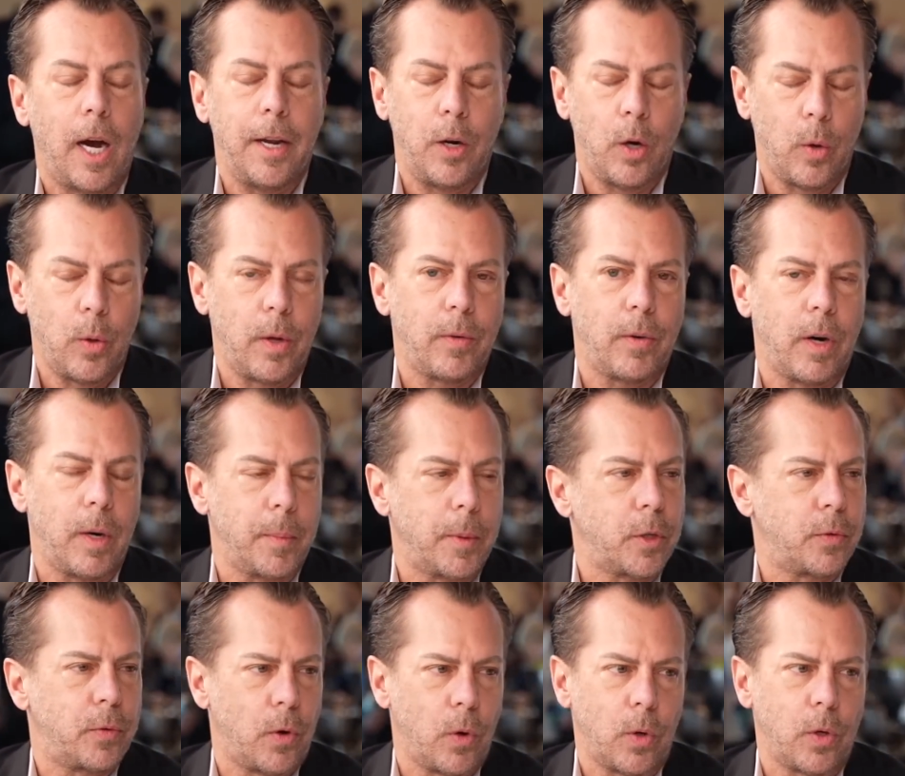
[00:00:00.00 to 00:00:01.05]
I know they're very
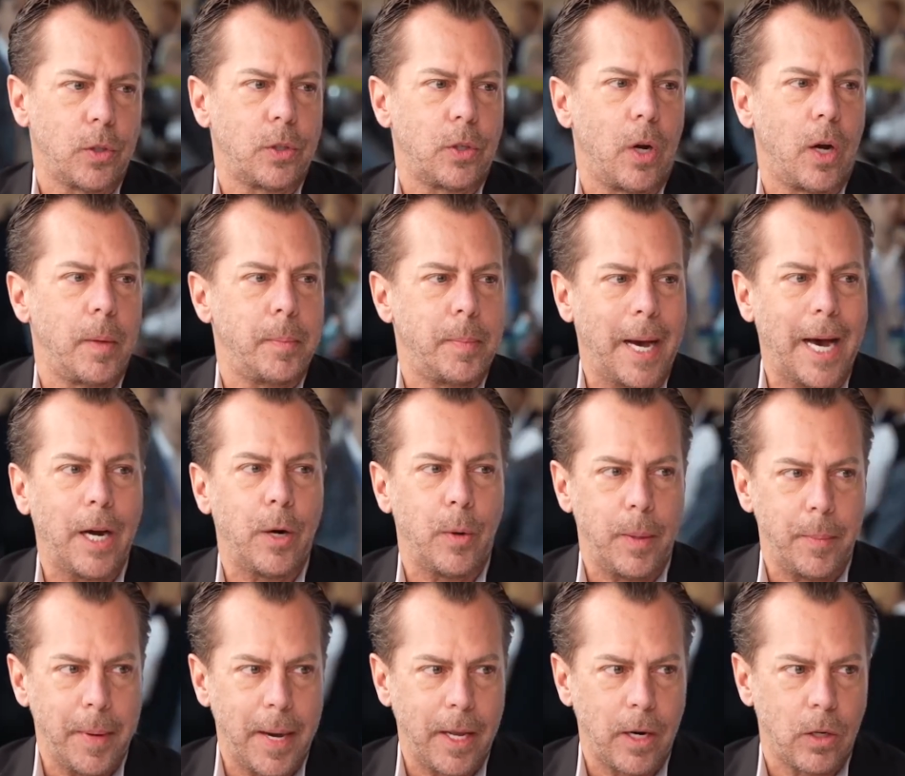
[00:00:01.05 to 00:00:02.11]
much focused on
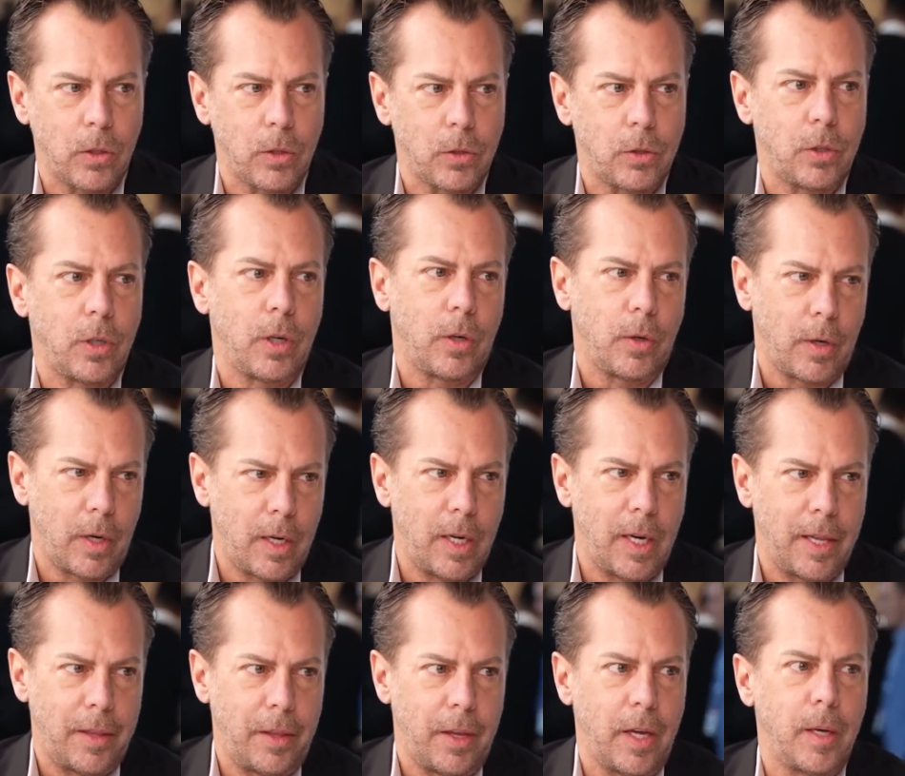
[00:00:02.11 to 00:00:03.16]
battery metals,
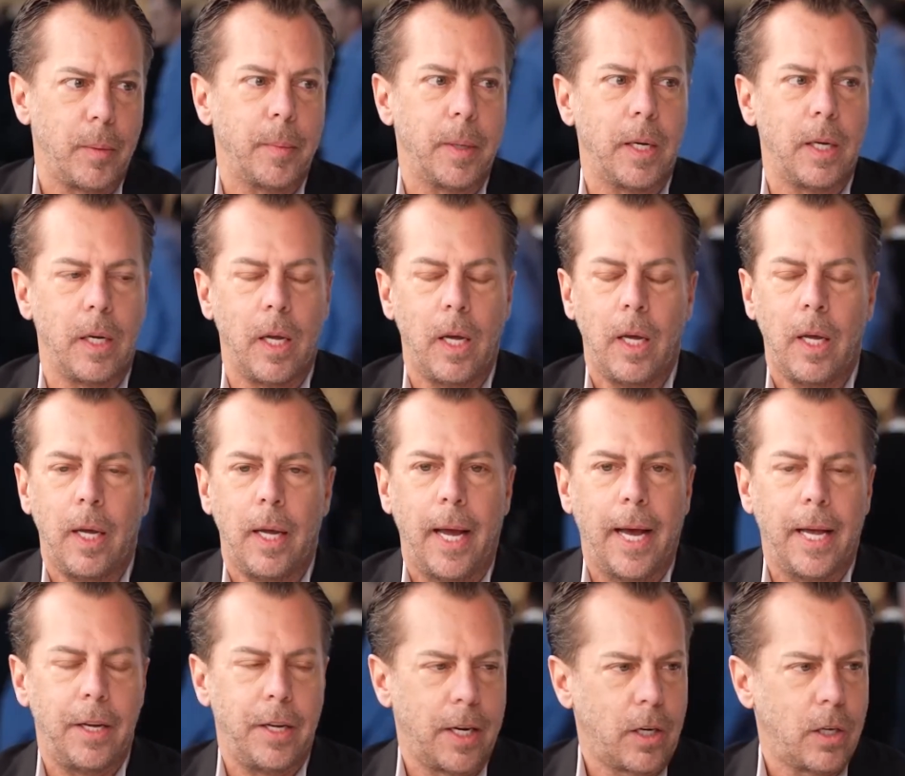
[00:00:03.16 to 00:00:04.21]
lithium
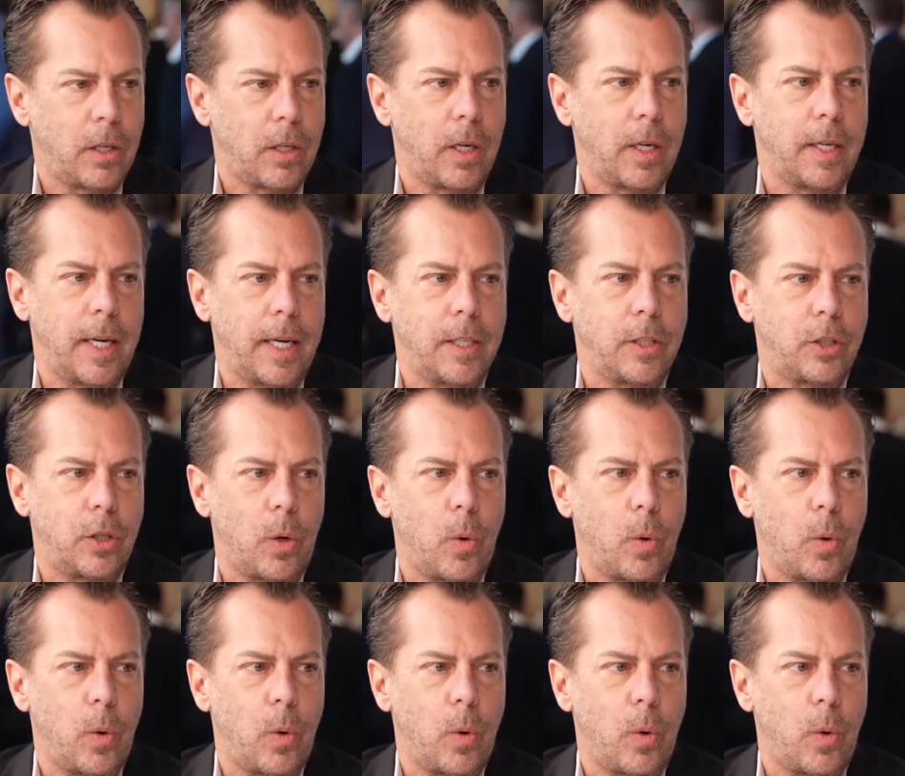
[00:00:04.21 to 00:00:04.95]
and nickel and